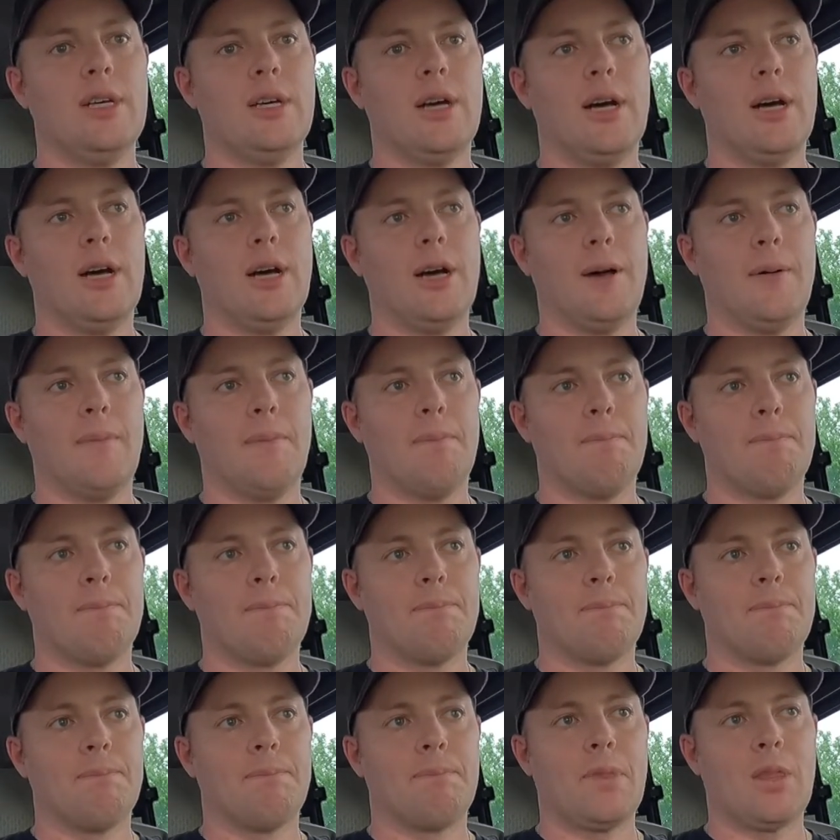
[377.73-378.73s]
the
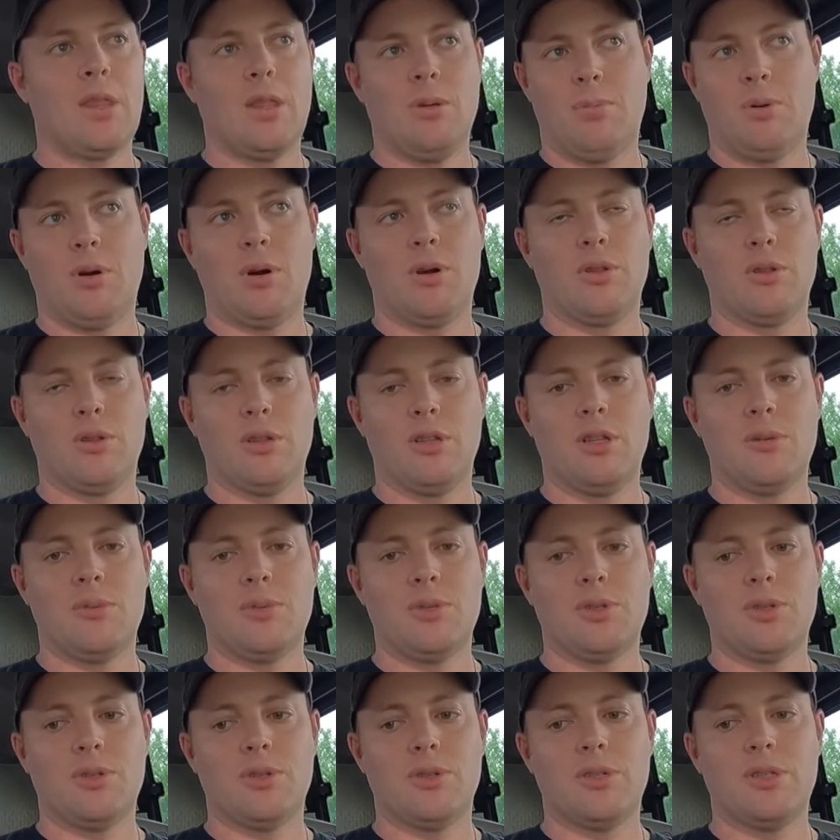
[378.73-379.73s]
part of the lip
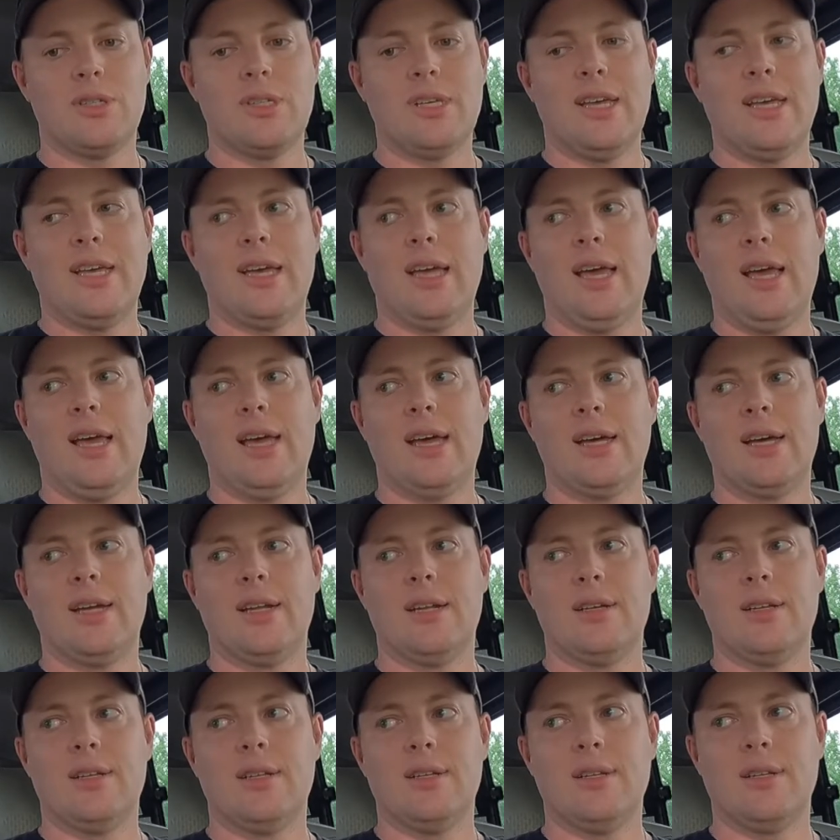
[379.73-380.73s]
slur,
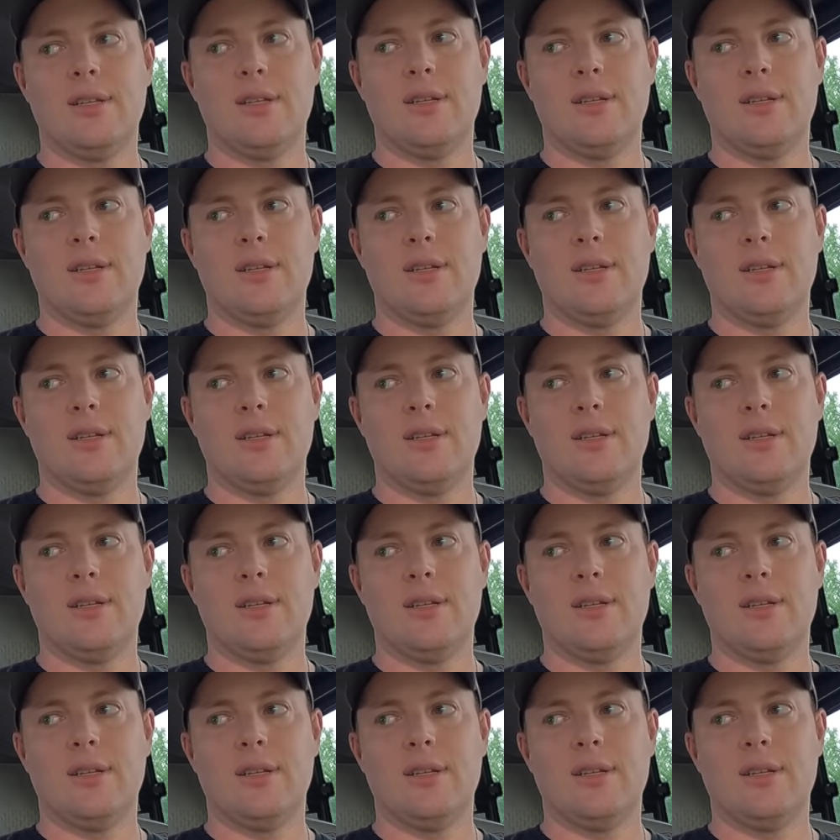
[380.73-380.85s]
and